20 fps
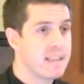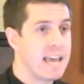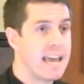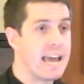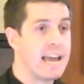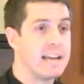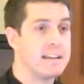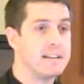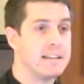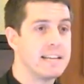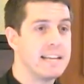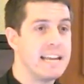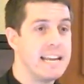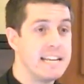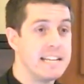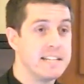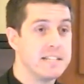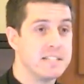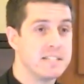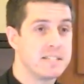and
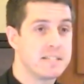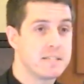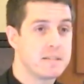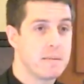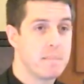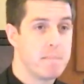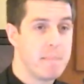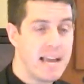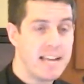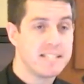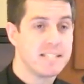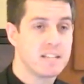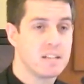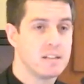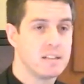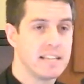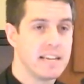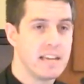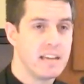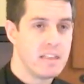it is
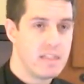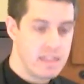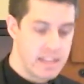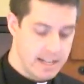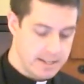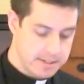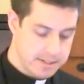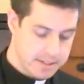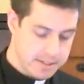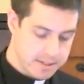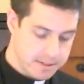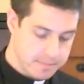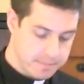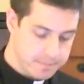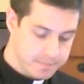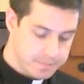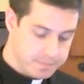basically this.